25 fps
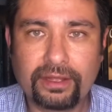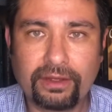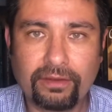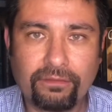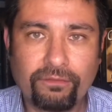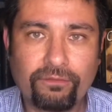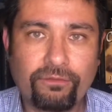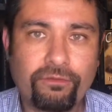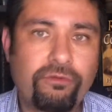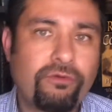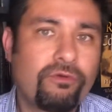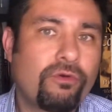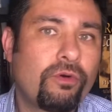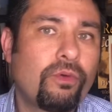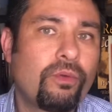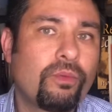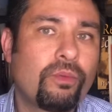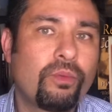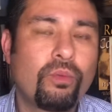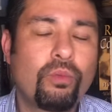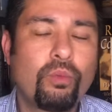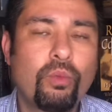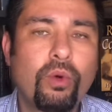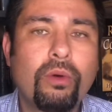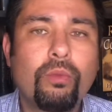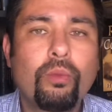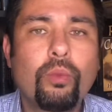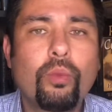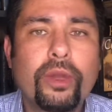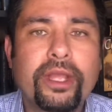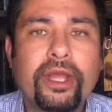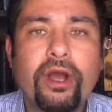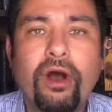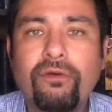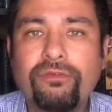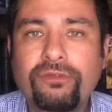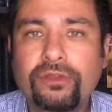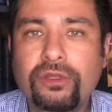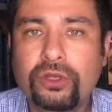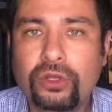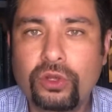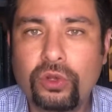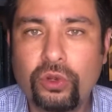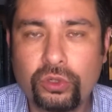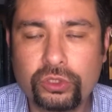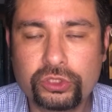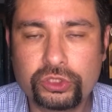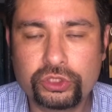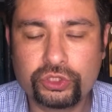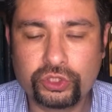and form what we often
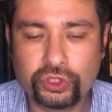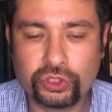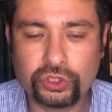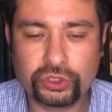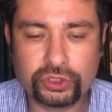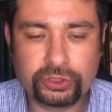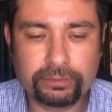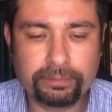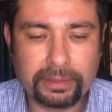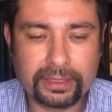call church,